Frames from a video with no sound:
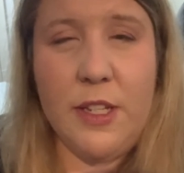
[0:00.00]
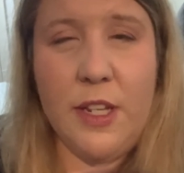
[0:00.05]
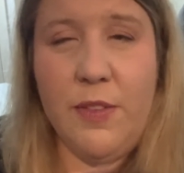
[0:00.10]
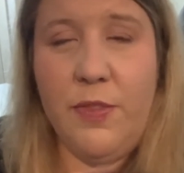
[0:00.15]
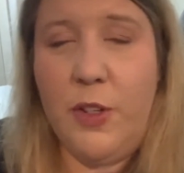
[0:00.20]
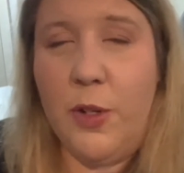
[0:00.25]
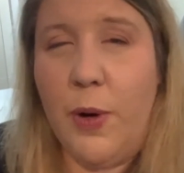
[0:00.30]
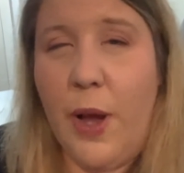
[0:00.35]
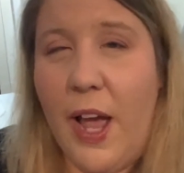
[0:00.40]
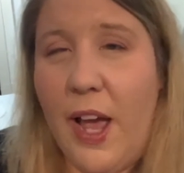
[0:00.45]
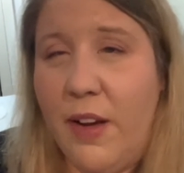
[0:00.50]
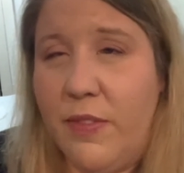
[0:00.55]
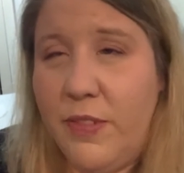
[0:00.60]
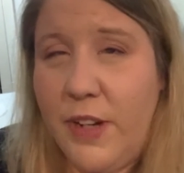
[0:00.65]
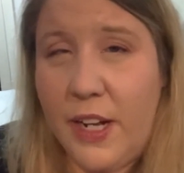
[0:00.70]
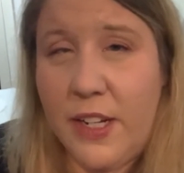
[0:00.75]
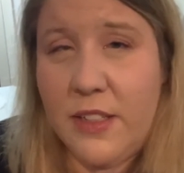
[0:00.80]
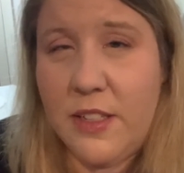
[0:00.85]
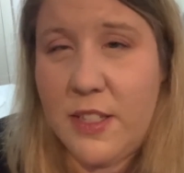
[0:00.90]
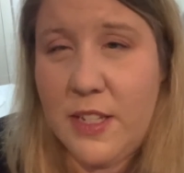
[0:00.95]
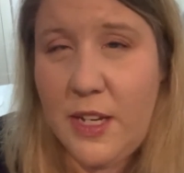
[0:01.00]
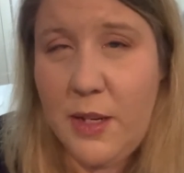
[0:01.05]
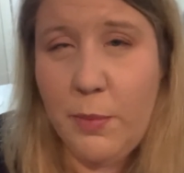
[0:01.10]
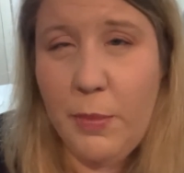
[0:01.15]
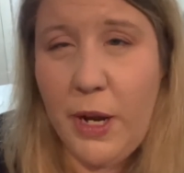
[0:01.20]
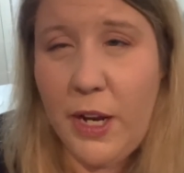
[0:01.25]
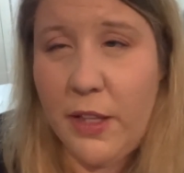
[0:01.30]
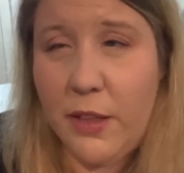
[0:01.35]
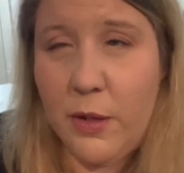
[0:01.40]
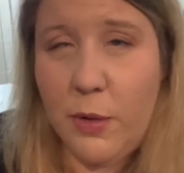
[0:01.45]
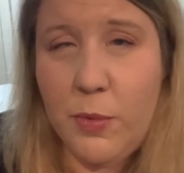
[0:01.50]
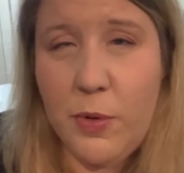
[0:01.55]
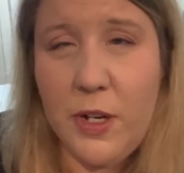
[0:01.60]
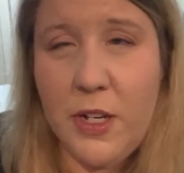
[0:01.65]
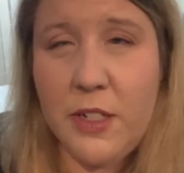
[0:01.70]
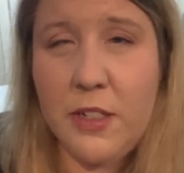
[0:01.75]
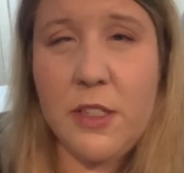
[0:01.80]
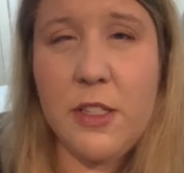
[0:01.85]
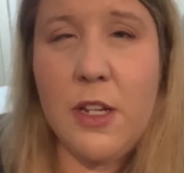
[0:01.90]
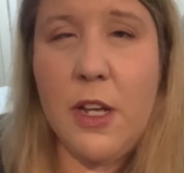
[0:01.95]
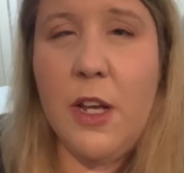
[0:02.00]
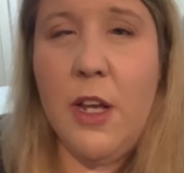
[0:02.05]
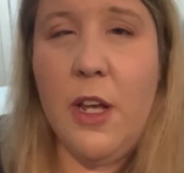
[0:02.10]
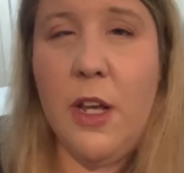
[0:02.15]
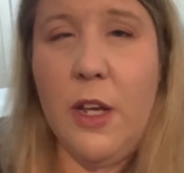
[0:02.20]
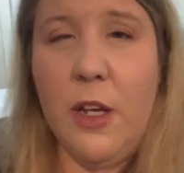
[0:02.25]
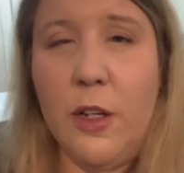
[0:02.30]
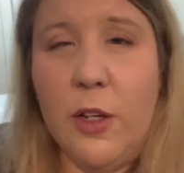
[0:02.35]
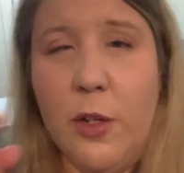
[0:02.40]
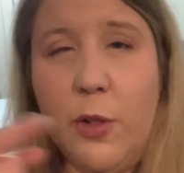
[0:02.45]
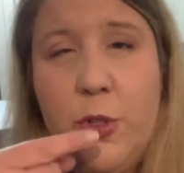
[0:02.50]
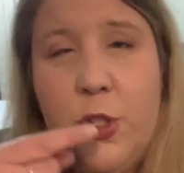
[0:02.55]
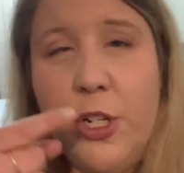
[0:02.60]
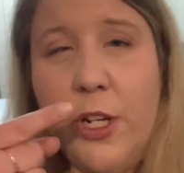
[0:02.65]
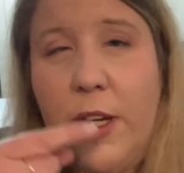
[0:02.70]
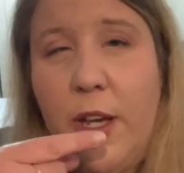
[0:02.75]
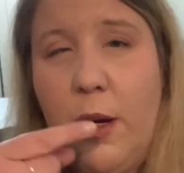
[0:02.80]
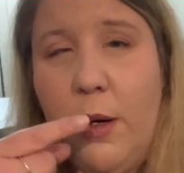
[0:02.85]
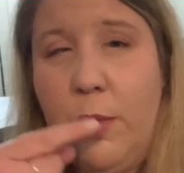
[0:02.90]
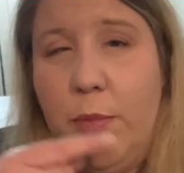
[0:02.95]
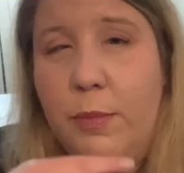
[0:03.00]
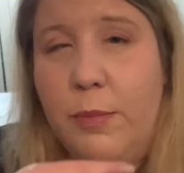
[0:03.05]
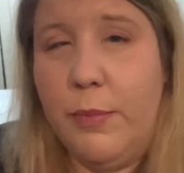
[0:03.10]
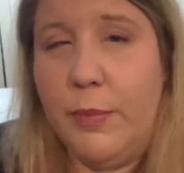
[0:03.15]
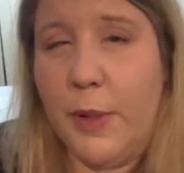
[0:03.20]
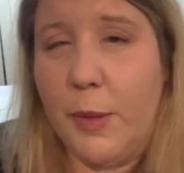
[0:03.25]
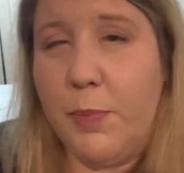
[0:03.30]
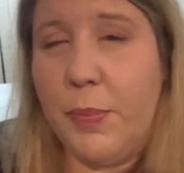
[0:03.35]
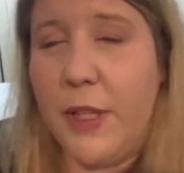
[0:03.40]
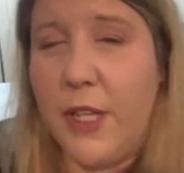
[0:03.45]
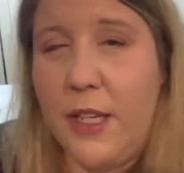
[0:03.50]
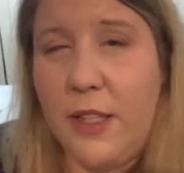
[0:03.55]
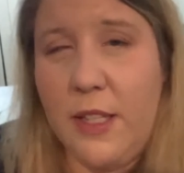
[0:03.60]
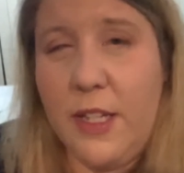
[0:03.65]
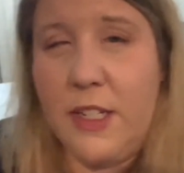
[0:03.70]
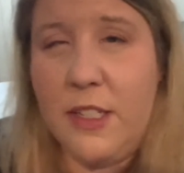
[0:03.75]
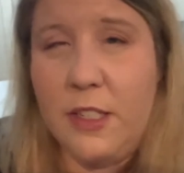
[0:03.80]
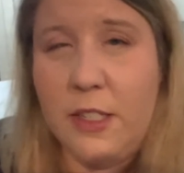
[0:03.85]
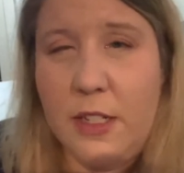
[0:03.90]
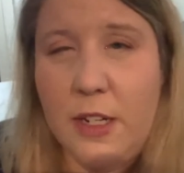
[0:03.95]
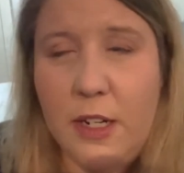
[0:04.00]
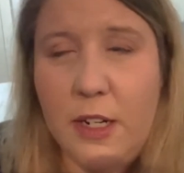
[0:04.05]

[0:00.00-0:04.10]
If you have not seen my other ones, go check out my playlist.